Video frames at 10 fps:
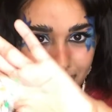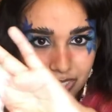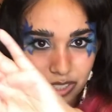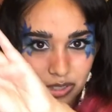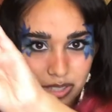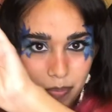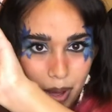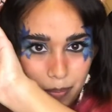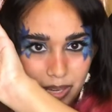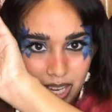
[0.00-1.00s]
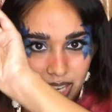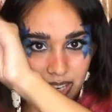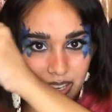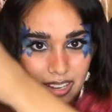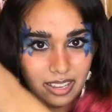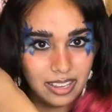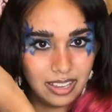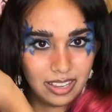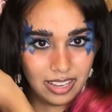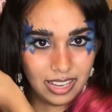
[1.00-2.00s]
shows the pumpkin
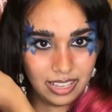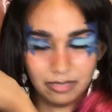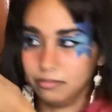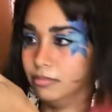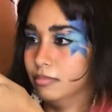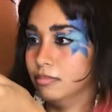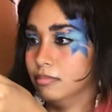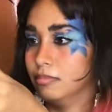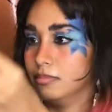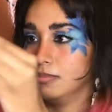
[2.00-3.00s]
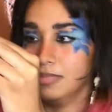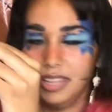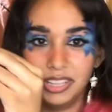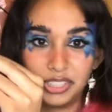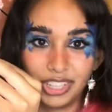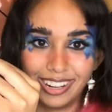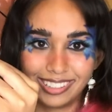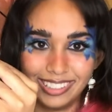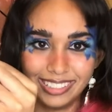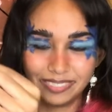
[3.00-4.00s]
and then the
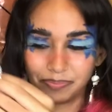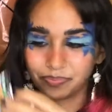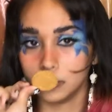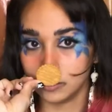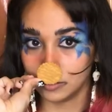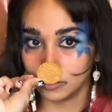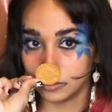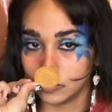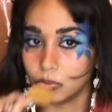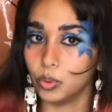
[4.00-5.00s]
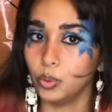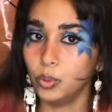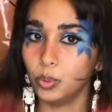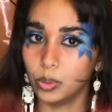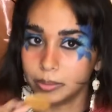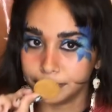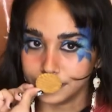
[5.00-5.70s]
chocolate. Ooh,